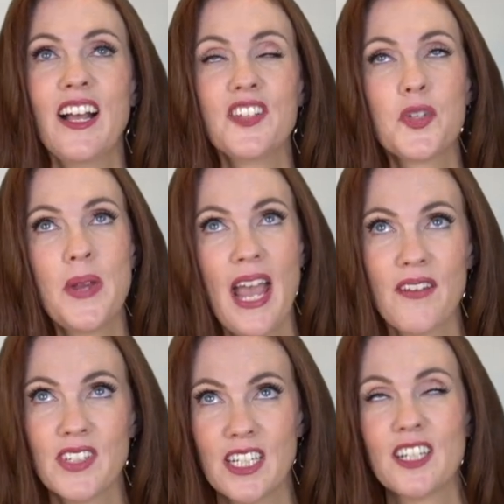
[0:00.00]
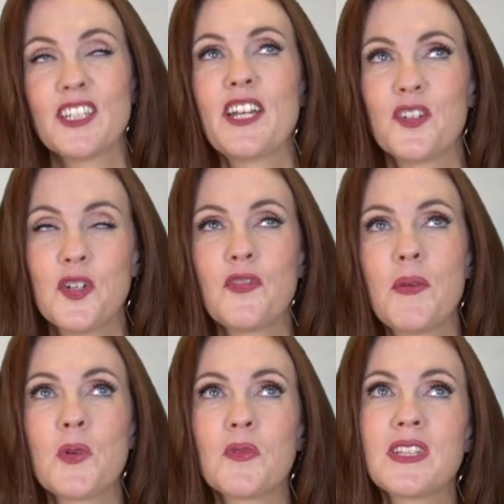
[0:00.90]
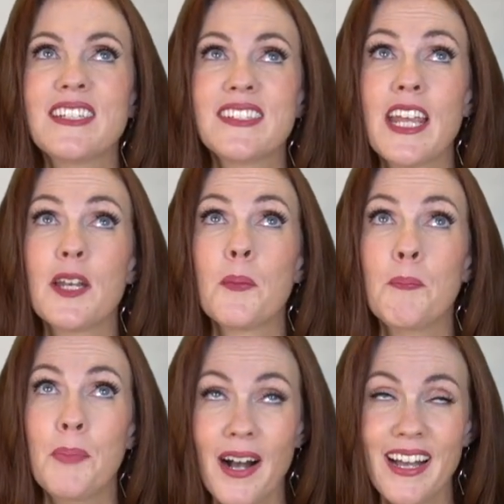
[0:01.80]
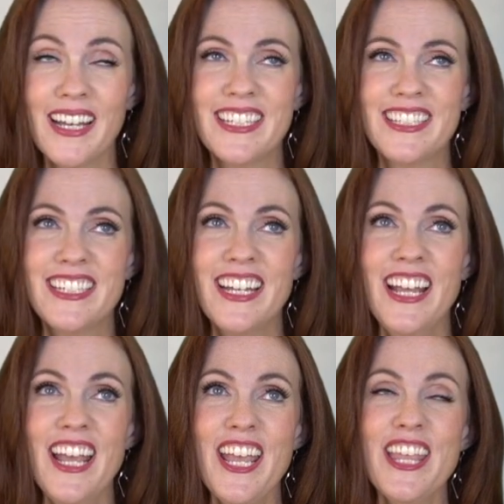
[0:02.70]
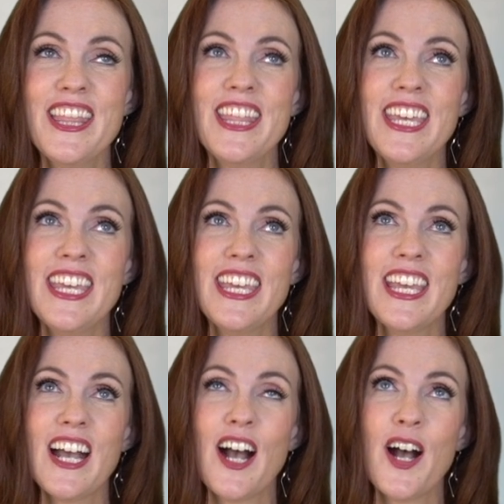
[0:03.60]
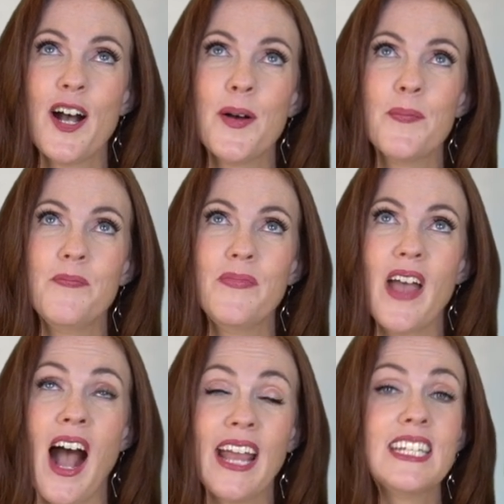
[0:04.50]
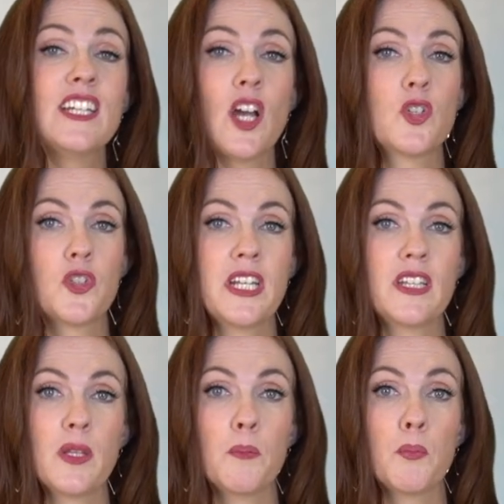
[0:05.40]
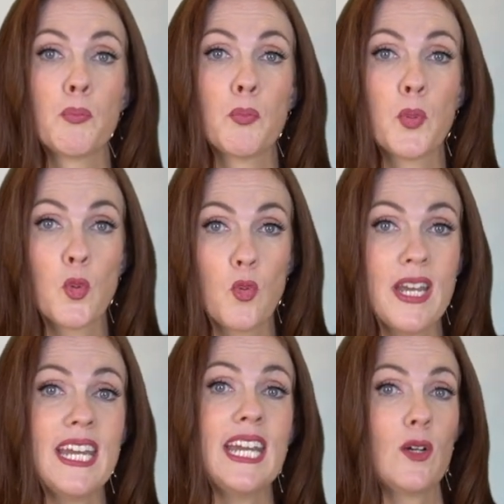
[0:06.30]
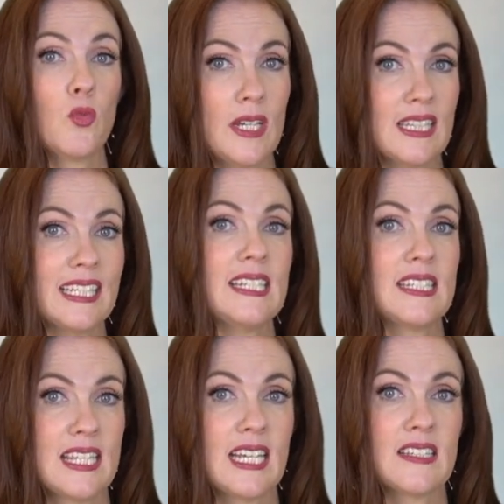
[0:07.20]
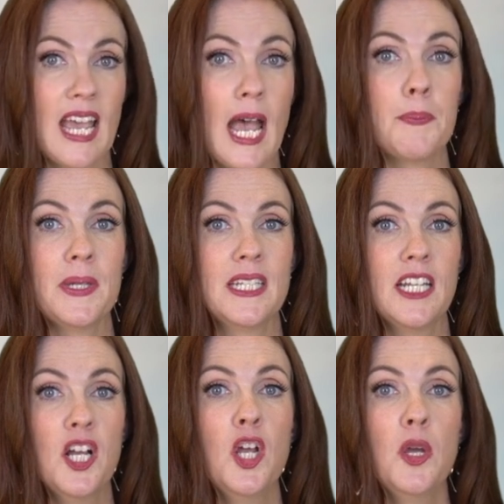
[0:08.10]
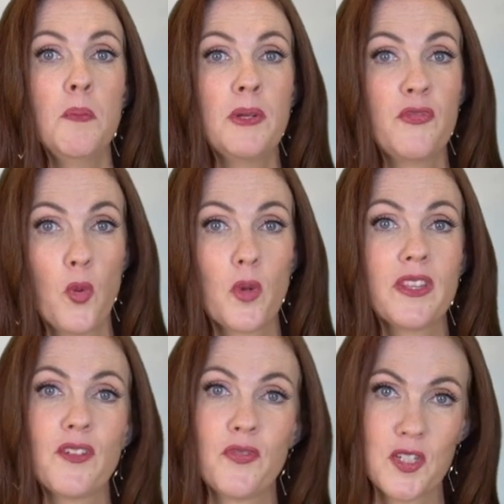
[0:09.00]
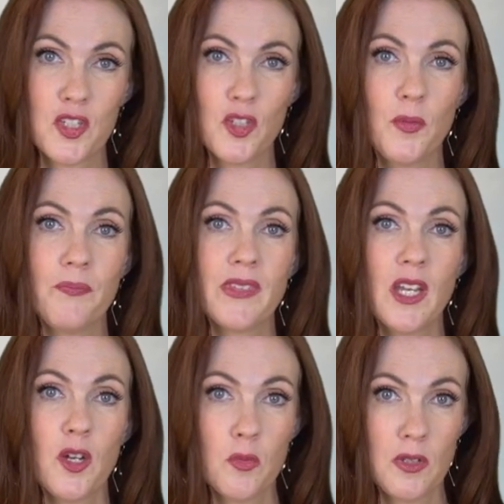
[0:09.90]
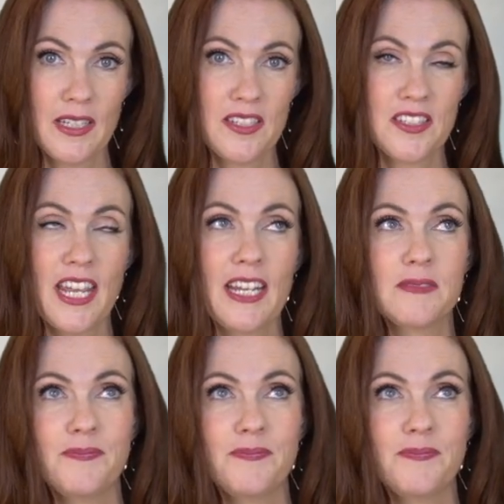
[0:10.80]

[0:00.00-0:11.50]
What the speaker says: So we have a later November release date. But I didn't understand that pre-release things happen before the official release date.